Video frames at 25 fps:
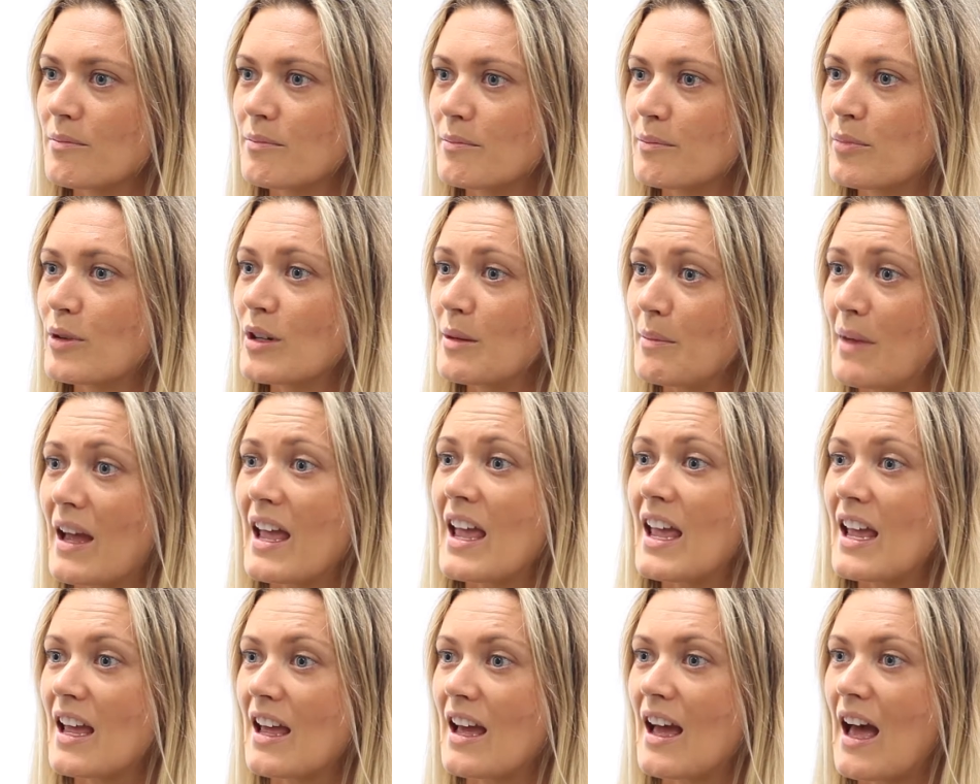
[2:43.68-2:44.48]
putting my
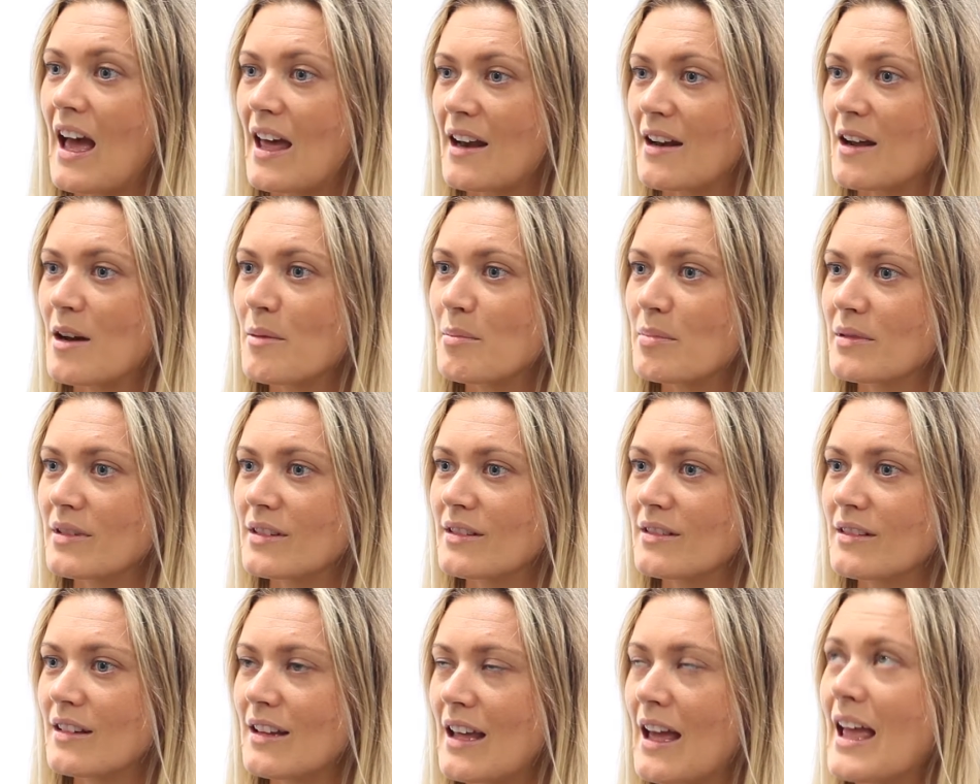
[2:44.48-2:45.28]

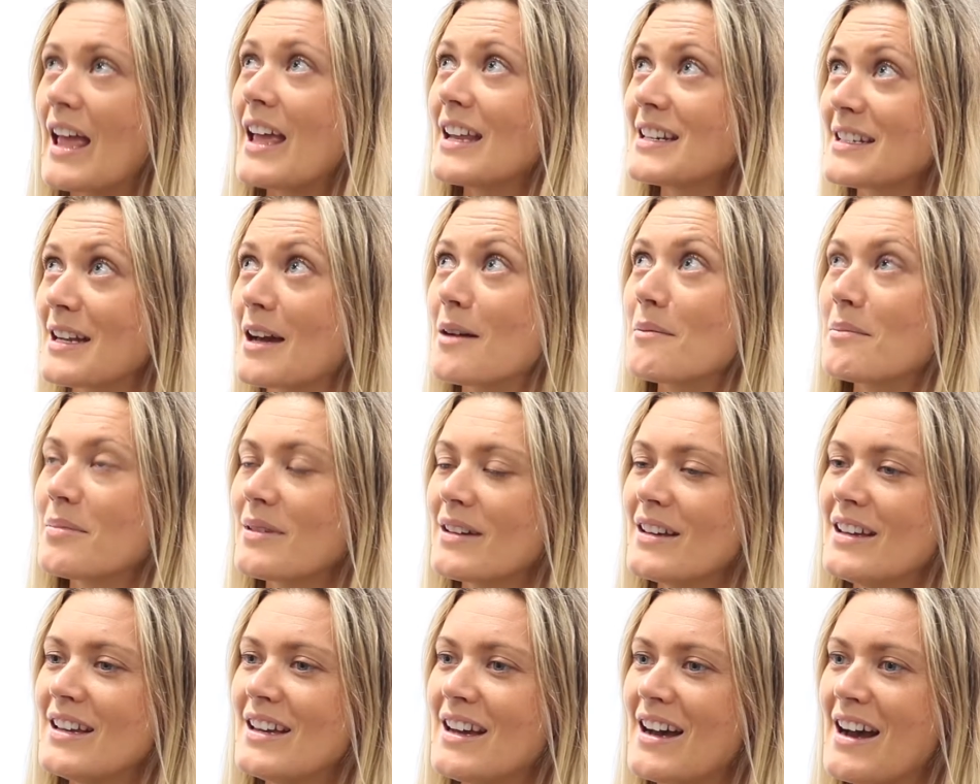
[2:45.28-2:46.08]
hand up
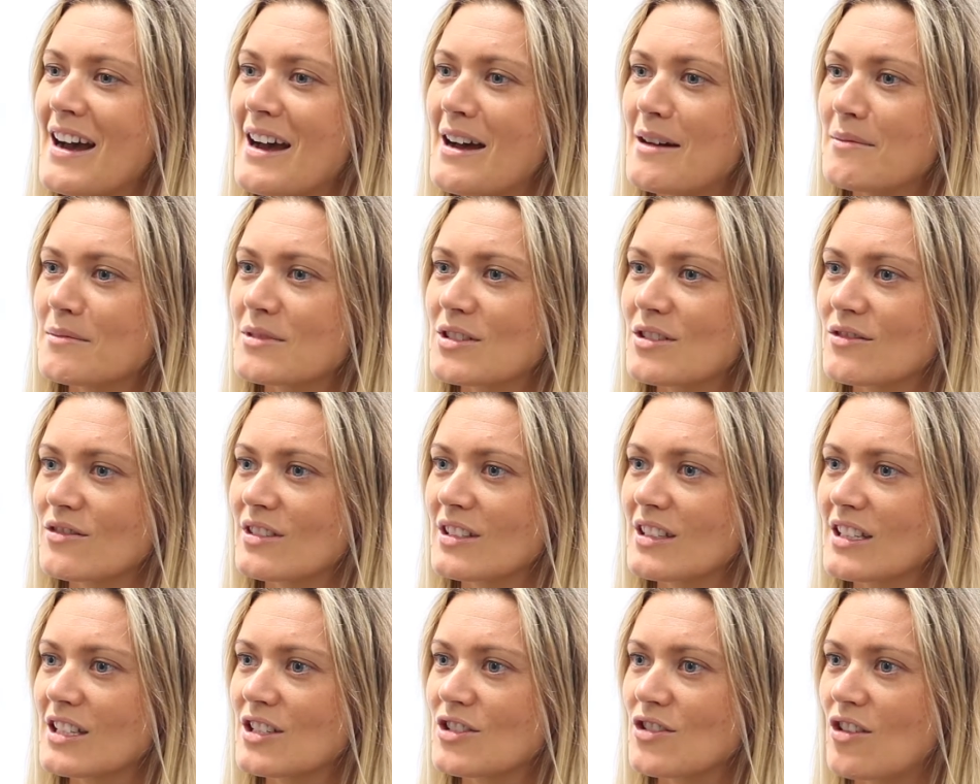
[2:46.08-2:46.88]
to
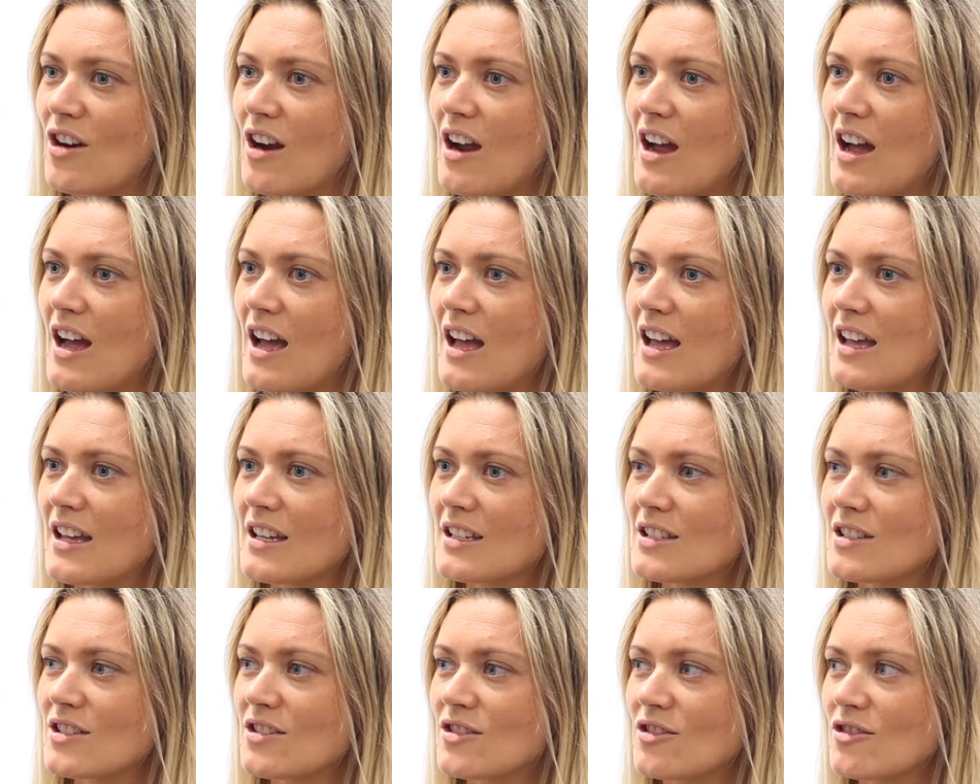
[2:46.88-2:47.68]
really try
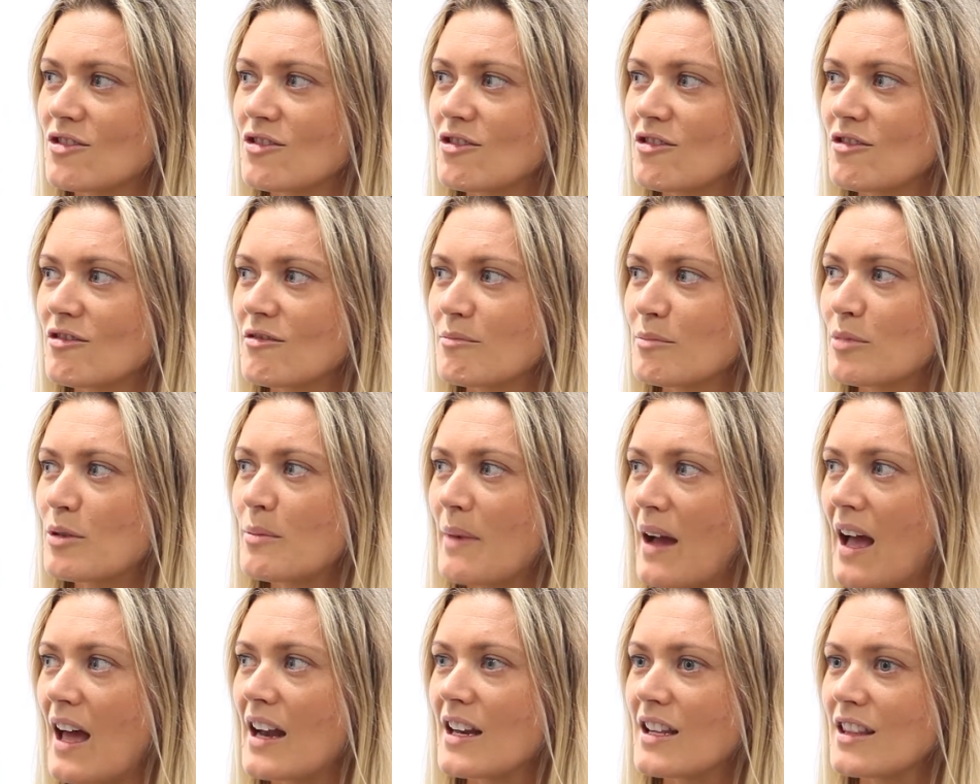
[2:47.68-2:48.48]
to put
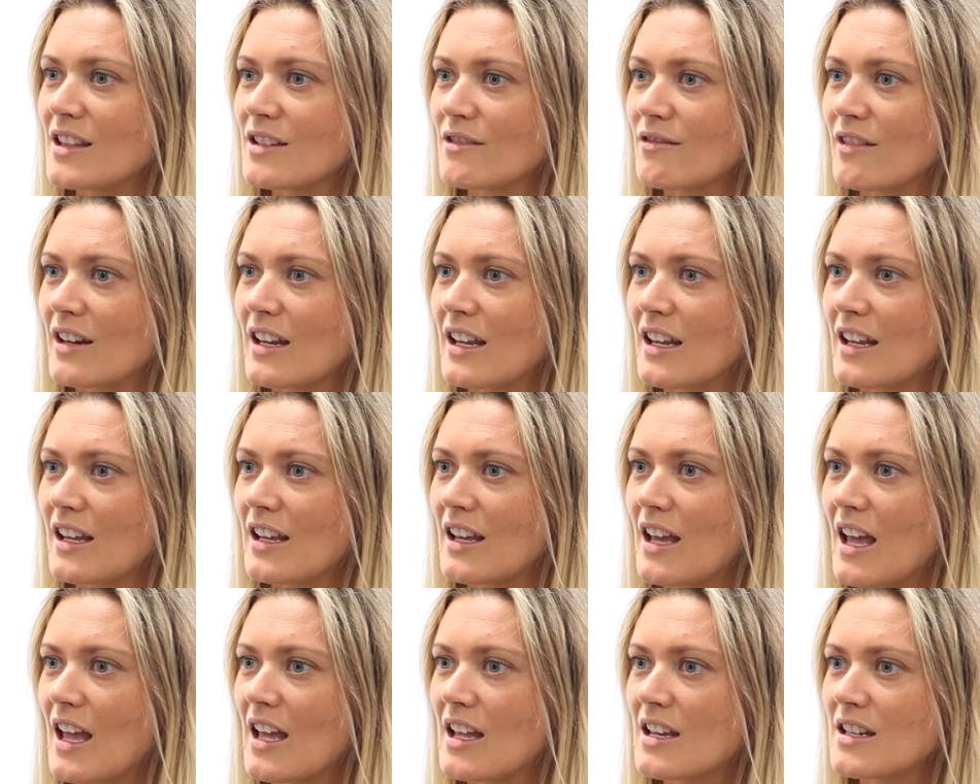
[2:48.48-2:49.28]
my hat in the
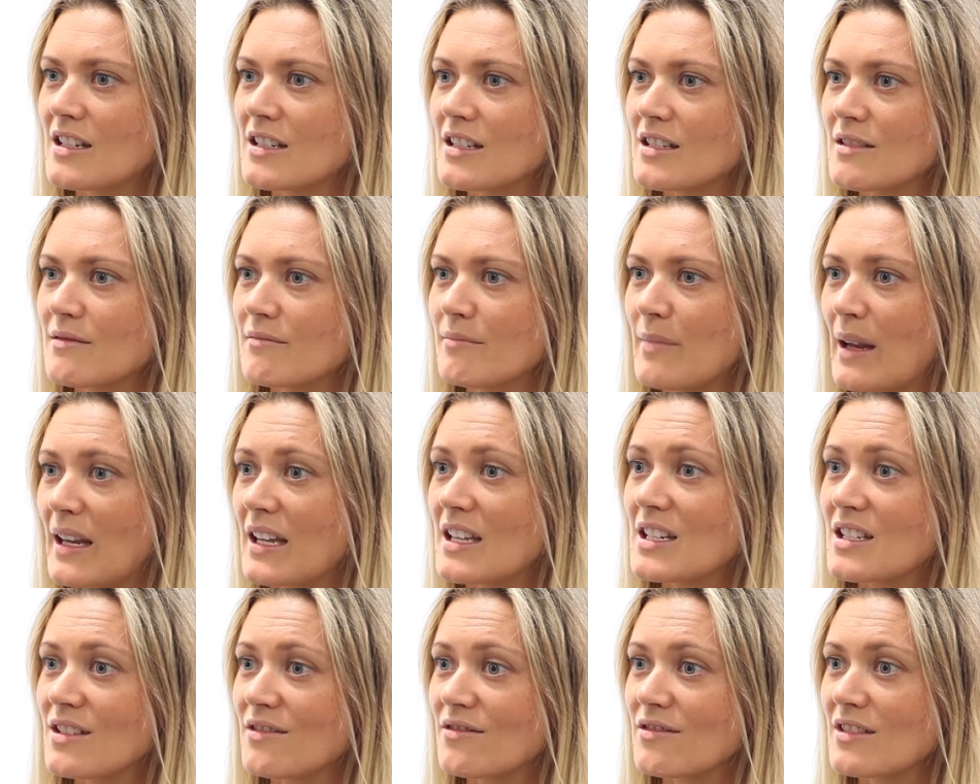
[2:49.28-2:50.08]
ring and make
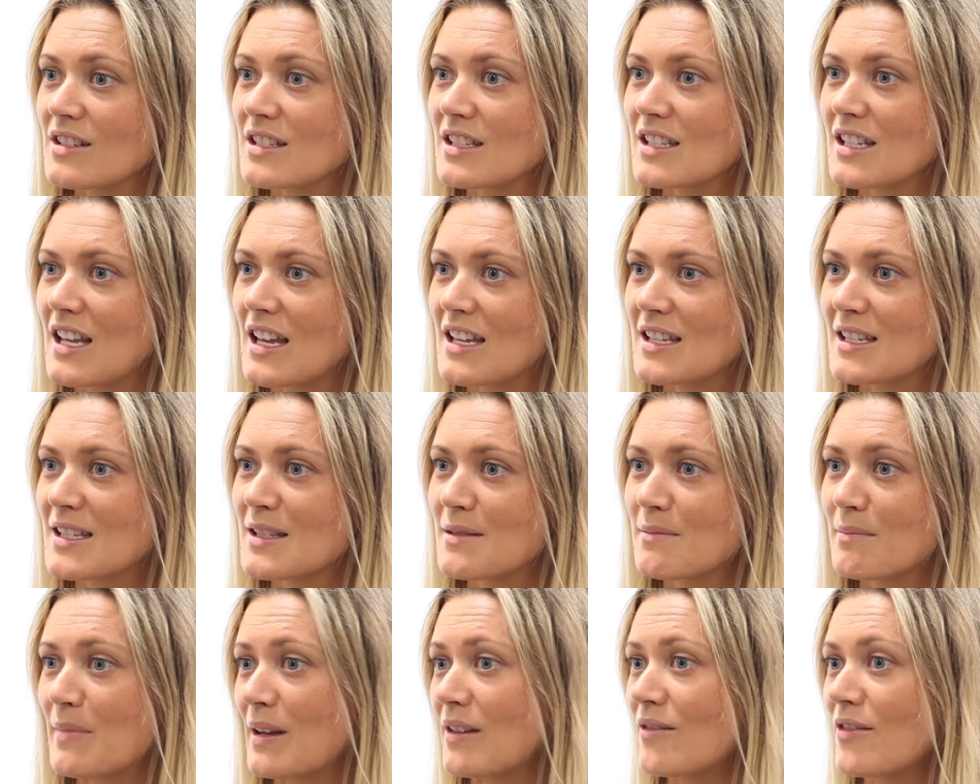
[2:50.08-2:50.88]
a difference has been